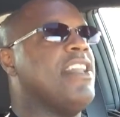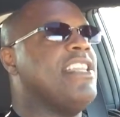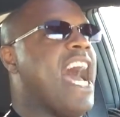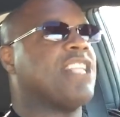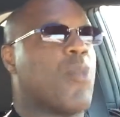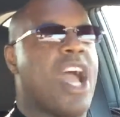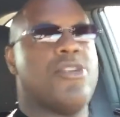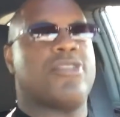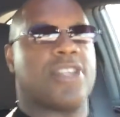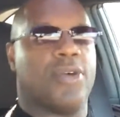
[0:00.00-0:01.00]
that's why
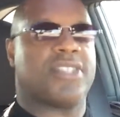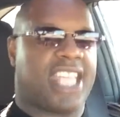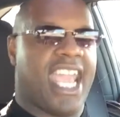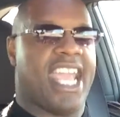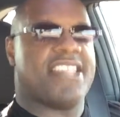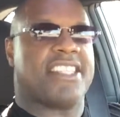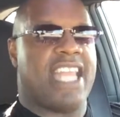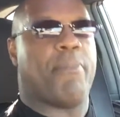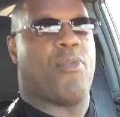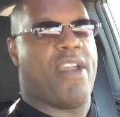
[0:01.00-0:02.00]
you're so scared to
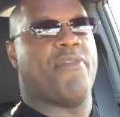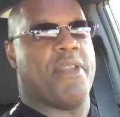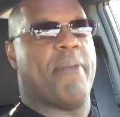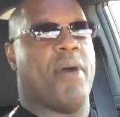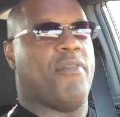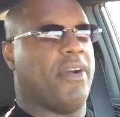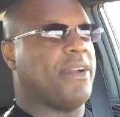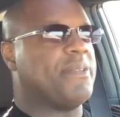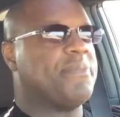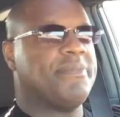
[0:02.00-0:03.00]
step away from
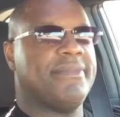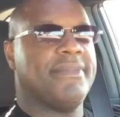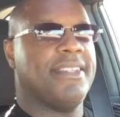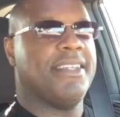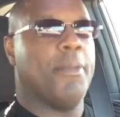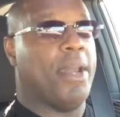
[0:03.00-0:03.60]
that.